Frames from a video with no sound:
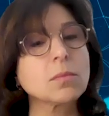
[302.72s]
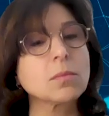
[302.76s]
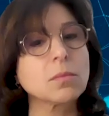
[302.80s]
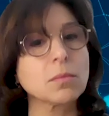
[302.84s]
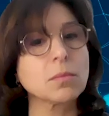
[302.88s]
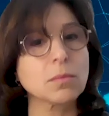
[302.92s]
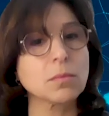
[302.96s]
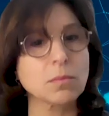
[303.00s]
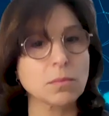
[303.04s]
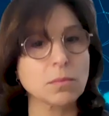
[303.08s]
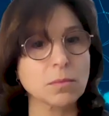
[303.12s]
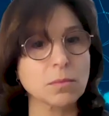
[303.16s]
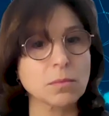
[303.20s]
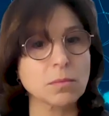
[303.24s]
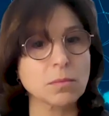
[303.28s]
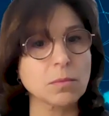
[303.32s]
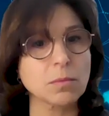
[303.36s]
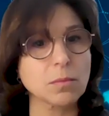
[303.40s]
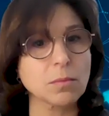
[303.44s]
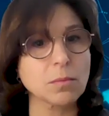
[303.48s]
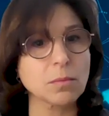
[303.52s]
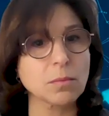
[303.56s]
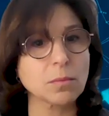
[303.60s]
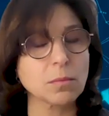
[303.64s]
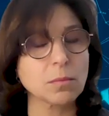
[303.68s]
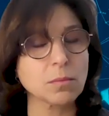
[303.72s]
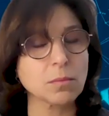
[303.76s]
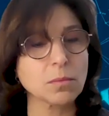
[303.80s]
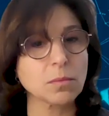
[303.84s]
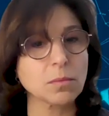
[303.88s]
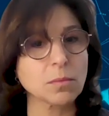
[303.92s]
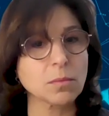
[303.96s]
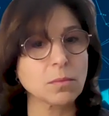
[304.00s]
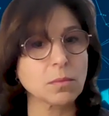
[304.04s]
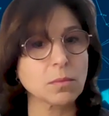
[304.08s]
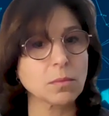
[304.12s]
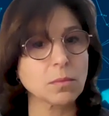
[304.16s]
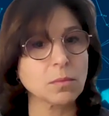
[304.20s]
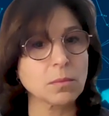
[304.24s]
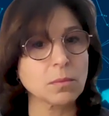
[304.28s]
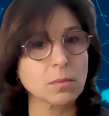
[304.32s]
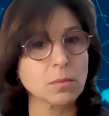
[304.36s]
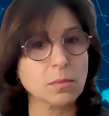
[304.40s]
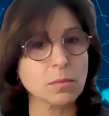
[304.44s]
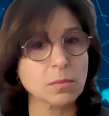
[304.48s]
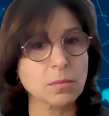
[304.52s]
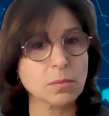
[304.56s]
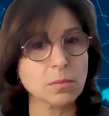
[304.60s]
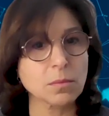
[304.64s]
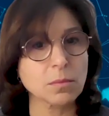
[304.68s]

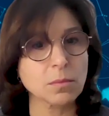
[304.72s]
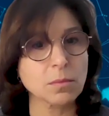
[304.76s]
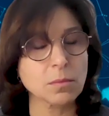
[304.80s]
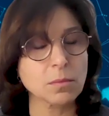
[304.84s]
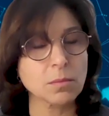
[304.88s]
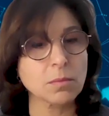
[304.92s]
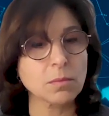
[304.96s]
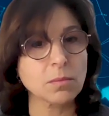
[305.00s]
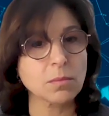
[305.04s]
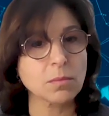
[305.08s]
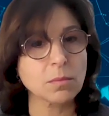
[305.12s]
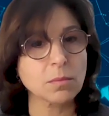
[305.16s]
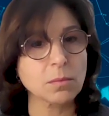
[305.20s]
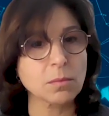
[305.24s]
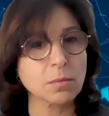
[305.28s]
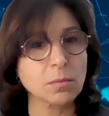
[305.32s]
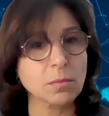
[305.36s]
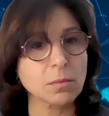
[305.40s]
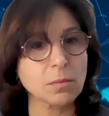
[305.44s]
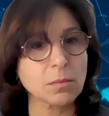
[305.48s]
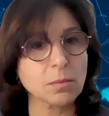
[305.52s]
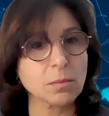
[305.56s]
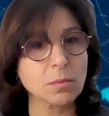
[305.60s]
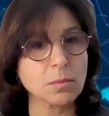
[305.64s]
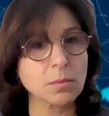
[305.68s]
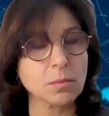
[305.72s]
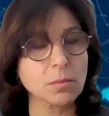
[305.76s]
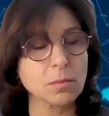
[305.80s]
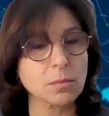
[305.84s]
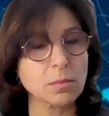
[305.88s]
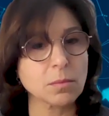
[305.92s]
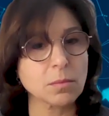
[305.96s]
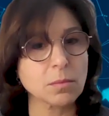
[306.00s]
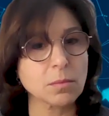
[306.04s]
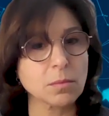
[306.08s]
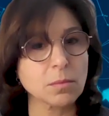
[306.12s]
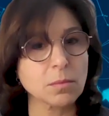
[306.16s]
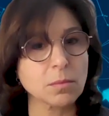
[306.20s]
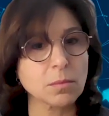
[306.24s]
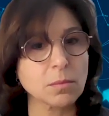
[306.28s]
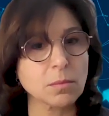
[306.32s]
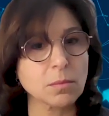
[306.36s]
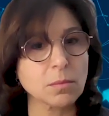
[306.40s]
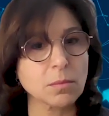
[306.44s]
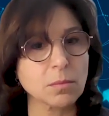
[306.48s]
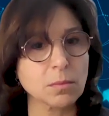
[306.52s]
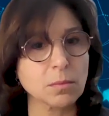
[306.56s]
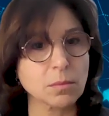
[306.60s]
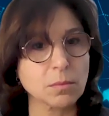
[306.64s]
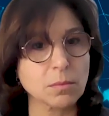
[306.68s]

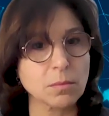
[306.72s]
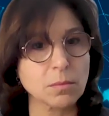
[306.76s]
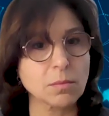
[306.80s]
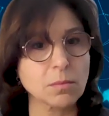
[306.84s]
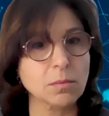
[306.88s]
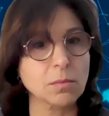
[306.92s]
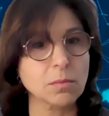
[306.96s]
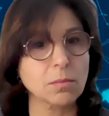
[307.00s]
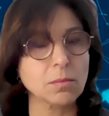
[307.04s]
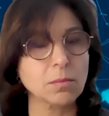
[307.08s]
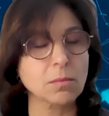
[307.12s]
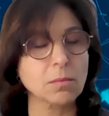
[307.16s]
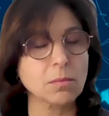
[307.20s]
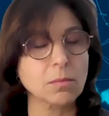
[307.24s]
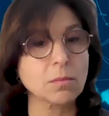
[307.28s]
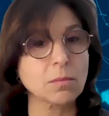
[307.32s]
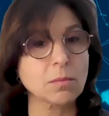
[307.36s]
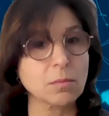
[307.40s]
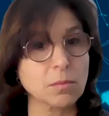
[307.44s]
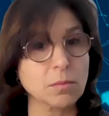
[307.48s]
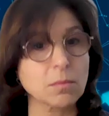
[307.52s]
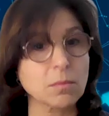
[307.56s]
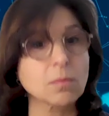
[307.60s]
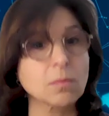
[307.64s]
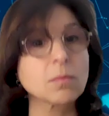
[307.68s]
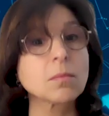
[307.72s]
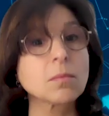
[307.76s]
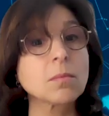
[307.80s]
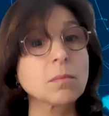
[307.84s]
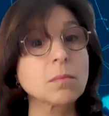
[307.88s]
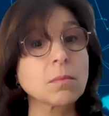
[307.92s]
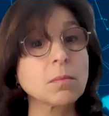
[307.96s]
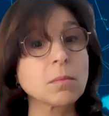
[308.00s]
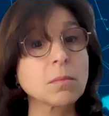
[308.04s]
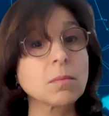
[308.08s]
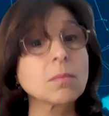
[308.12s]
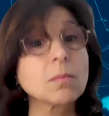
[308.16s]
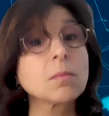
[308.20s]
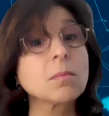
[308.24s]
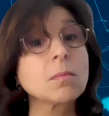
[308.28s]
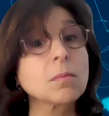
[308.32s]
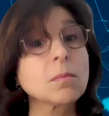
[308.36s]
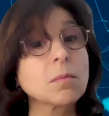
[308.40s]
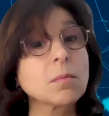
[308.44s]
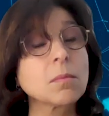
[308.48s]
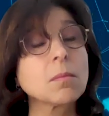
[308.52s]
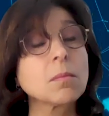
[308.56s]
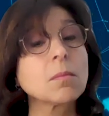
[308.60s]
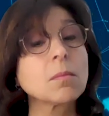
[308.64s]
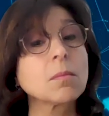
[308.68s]

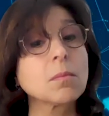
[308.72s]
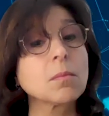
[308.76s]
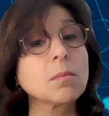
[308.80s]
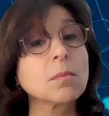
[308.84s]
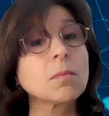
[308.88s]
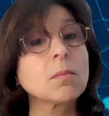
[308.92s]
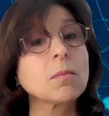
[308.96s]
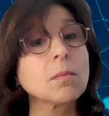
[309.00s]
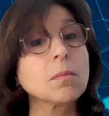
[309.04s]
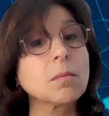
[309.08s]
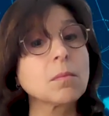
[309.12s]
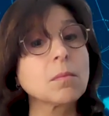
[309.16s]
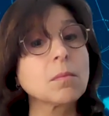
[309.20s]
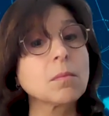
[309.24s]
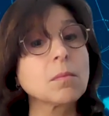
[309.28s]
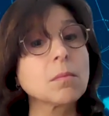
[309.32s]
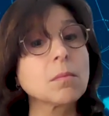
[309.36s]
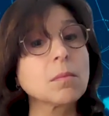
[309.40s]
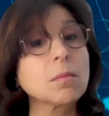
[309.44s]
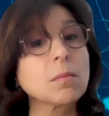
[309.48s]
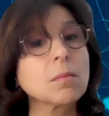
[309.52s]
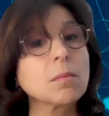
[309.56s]
The person shown says nothing.